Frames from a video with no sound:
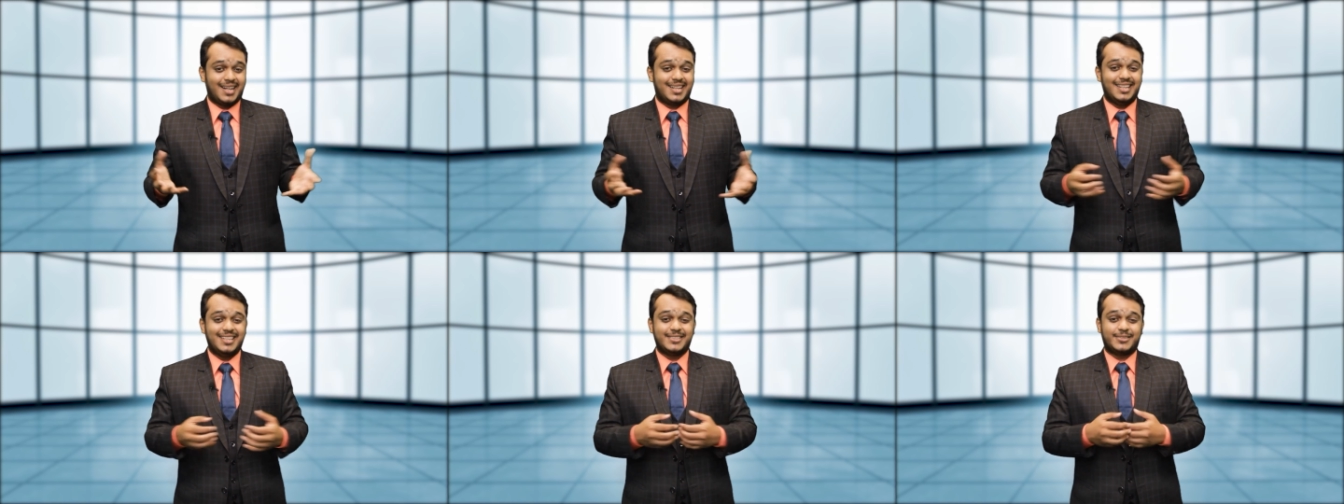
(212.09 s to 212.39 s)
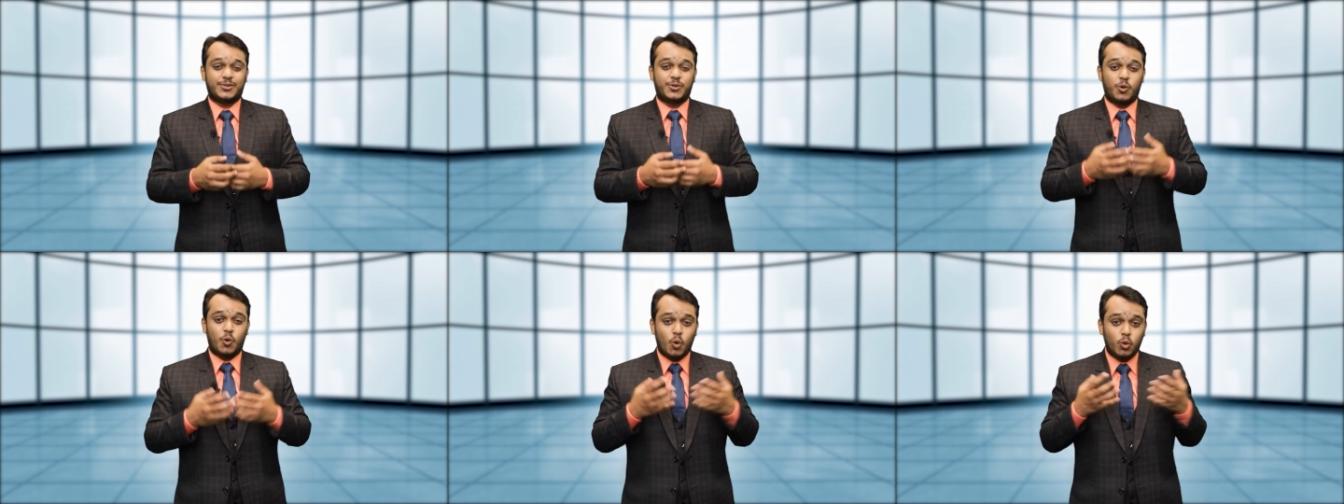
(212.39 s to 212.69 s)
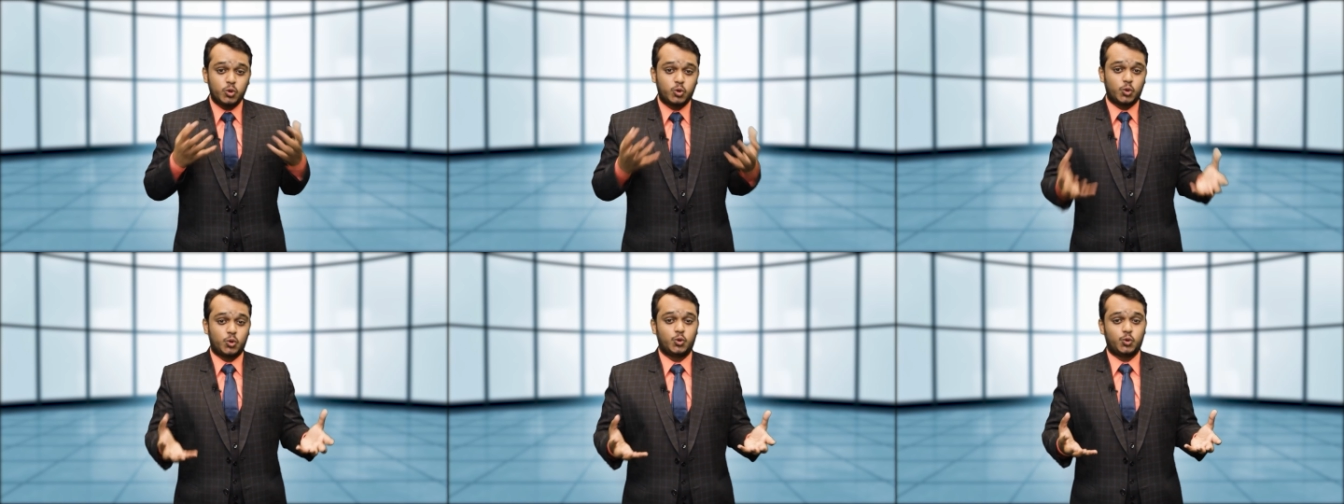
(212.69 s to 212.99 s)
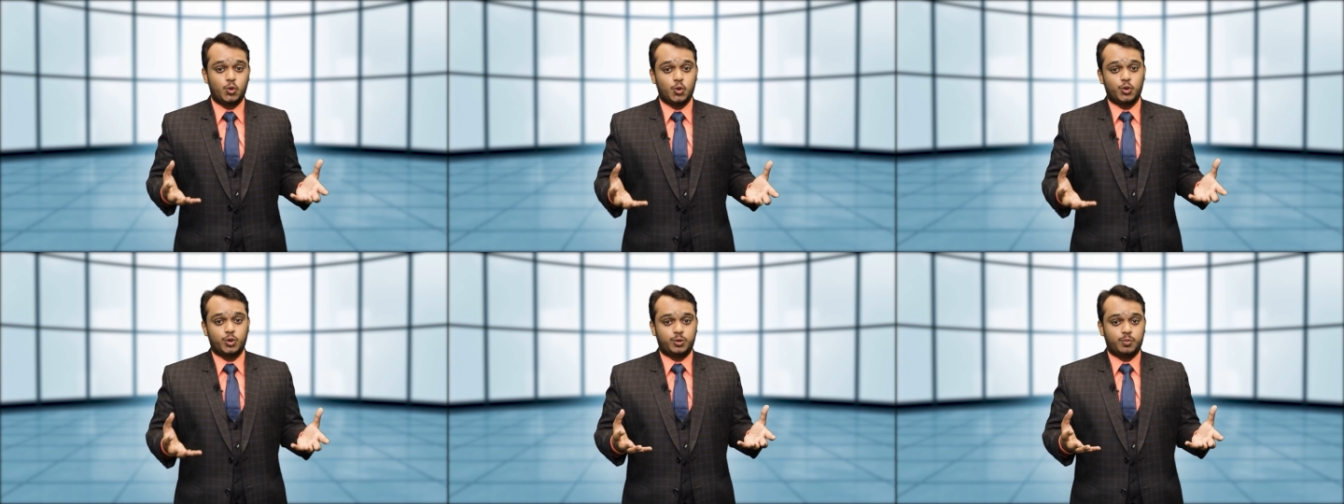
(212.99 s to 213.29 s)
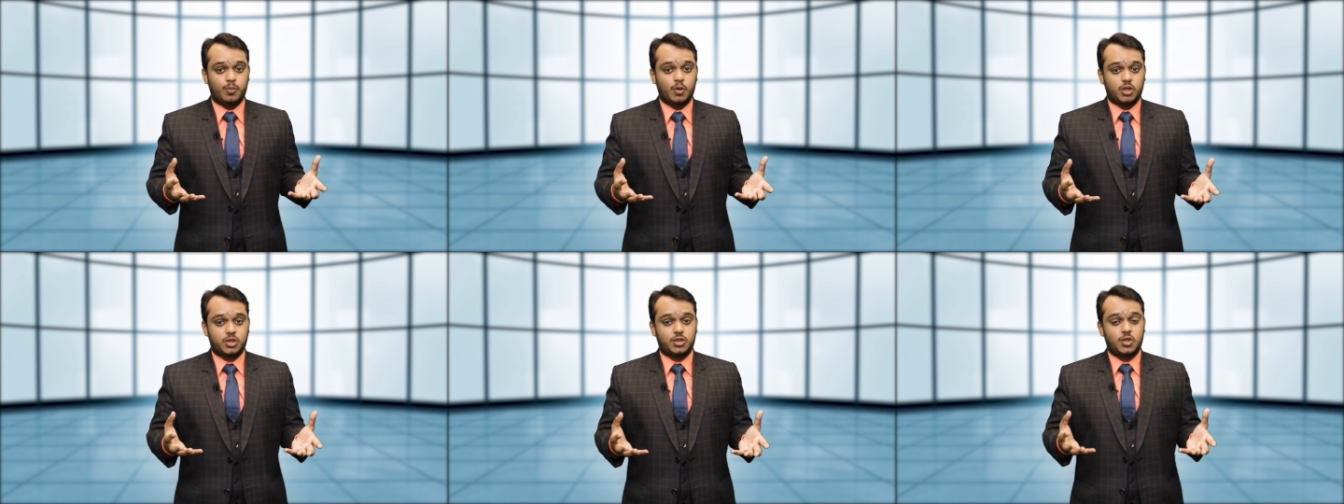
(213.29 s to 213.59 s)
At least go through those
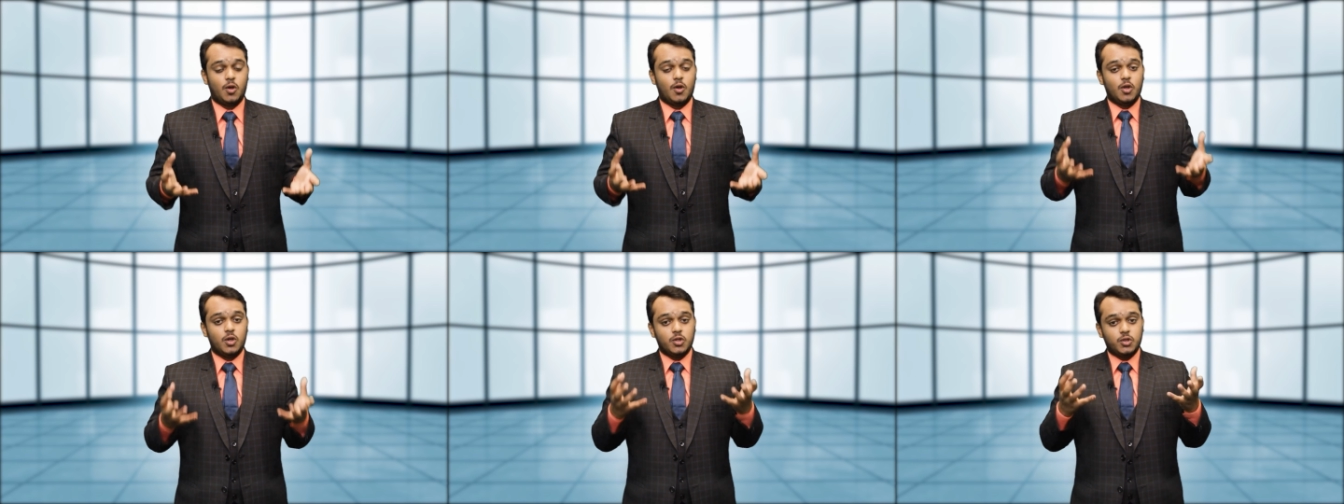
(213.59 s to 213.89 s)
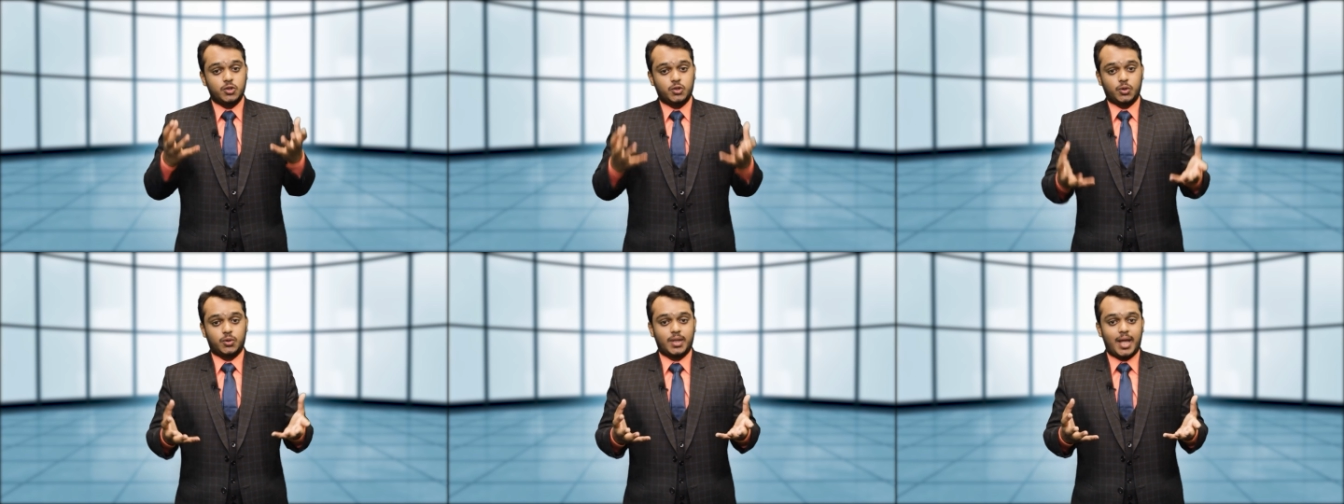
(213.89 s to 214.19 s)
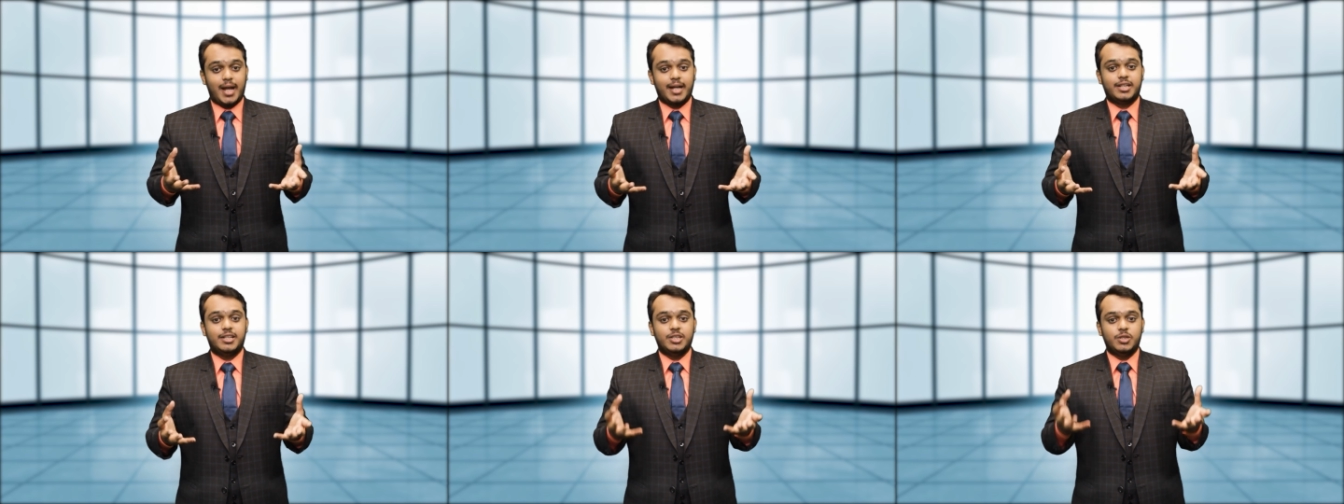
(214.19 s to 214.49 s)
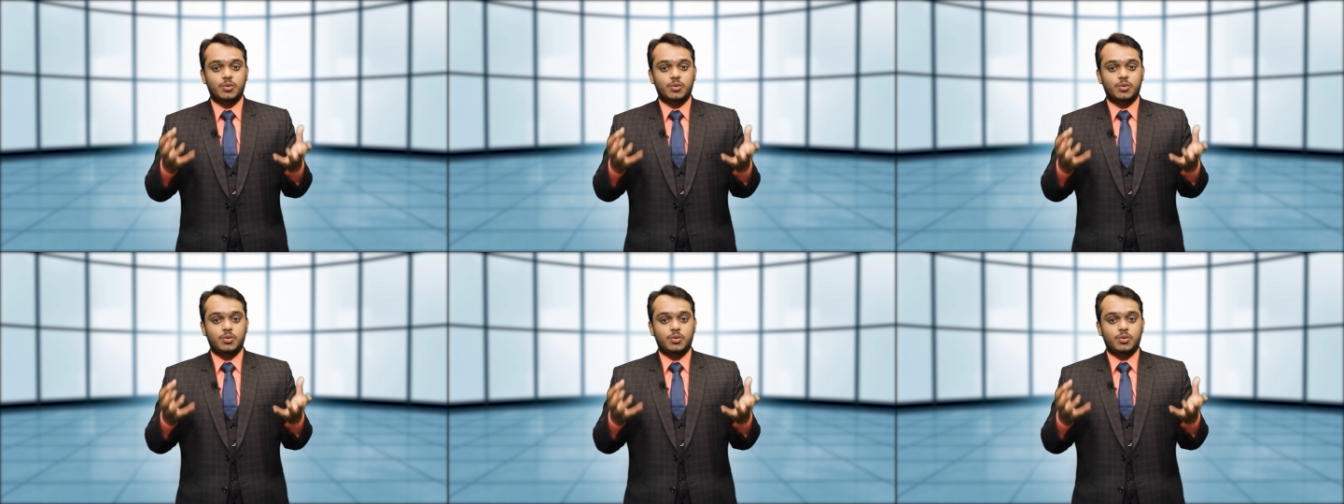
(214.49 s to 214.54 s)
books so that